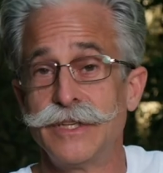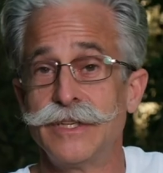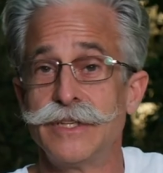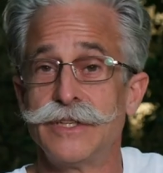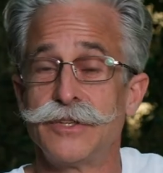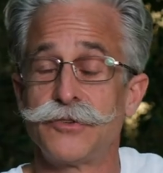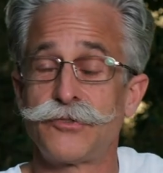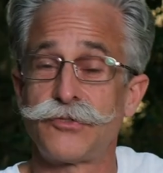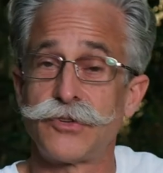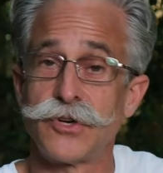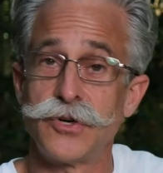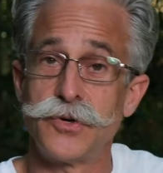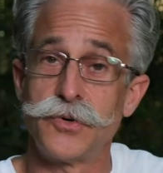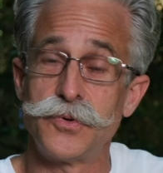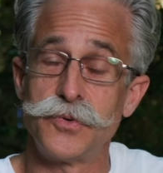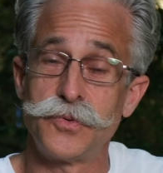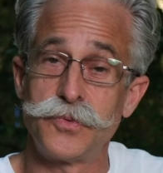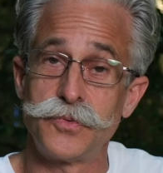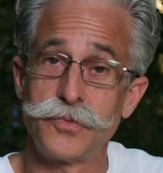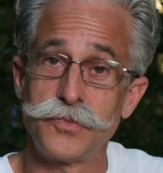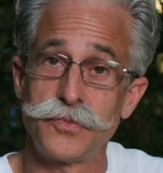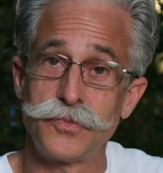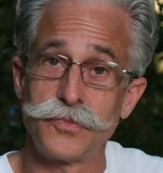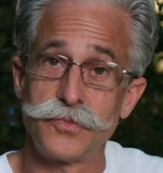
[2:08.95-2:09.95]
So,
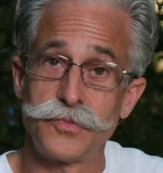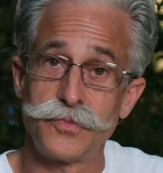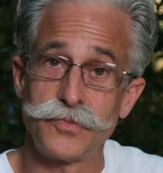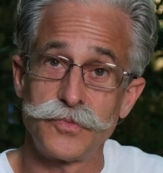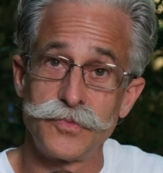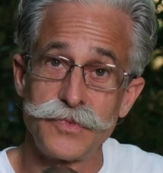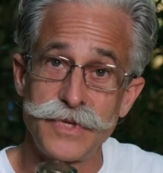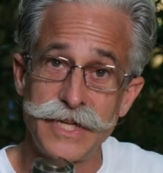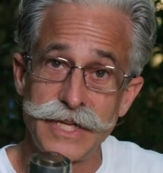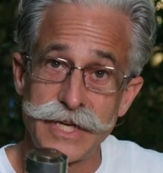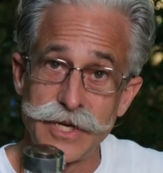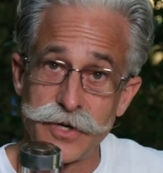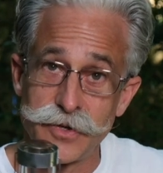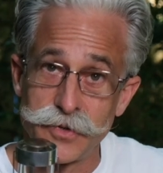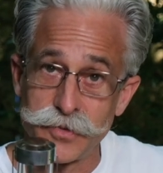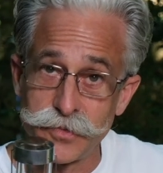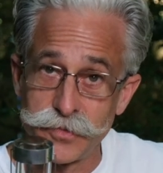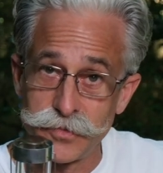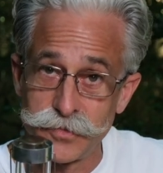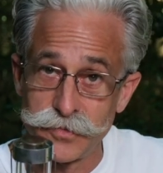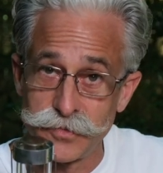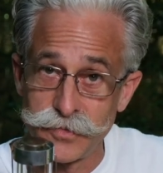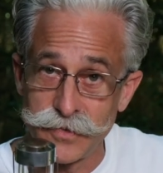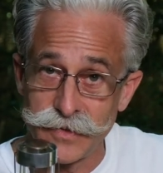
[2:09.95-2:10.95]
you know,
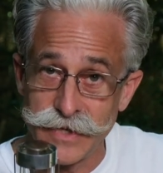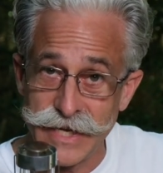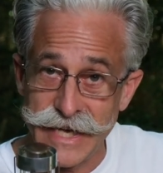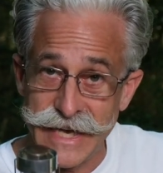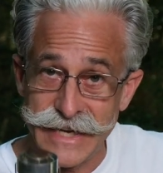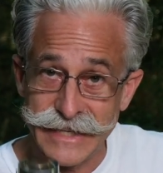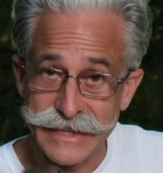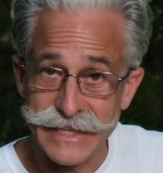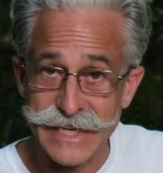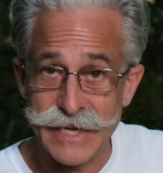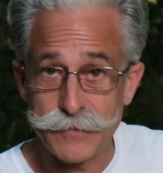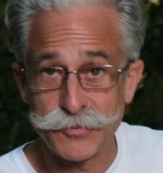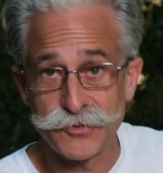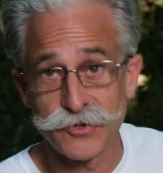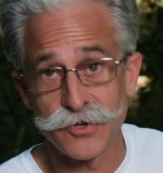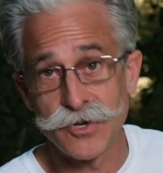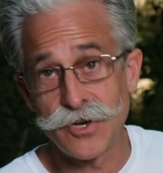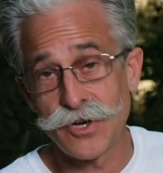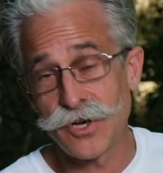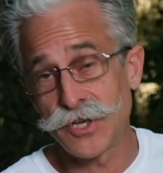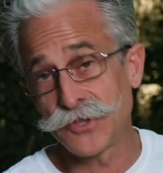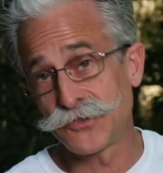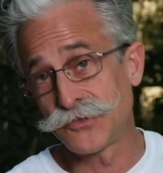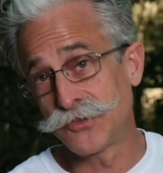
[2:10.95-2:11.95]
headlamps are
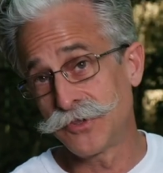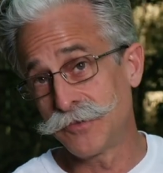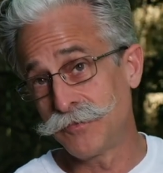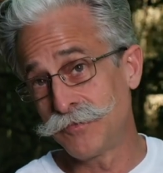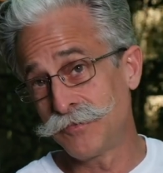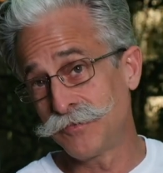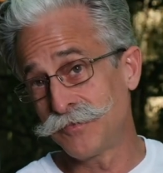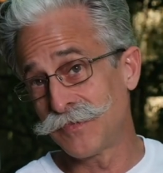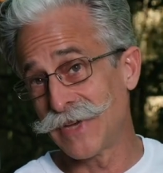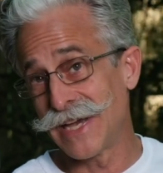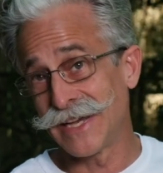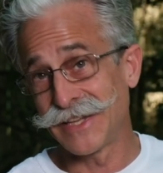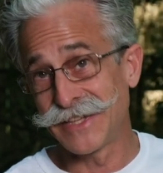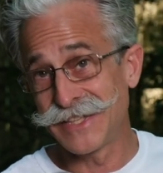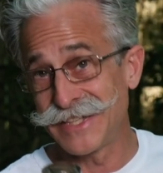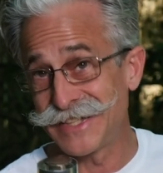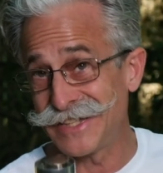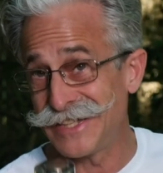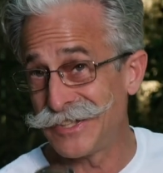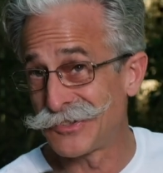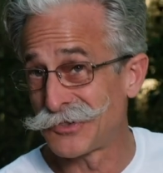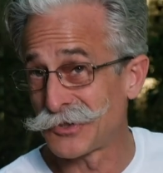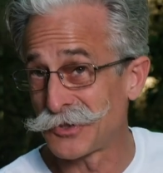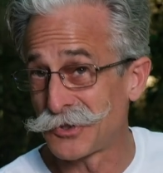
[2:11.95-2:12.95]
awesome,
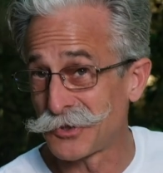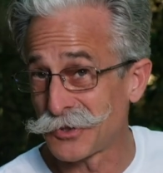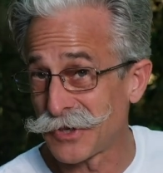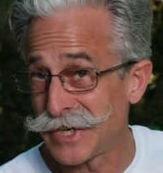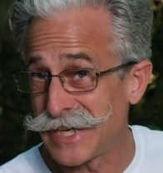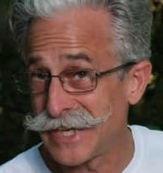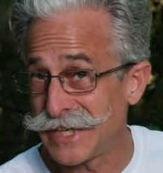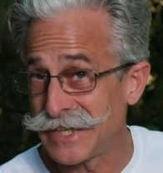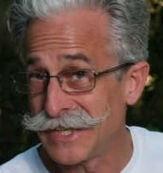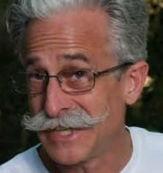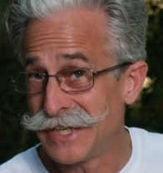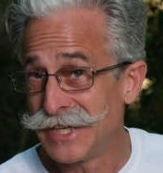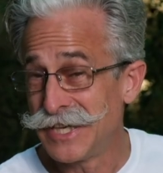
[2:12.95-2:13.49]
LEDs are great,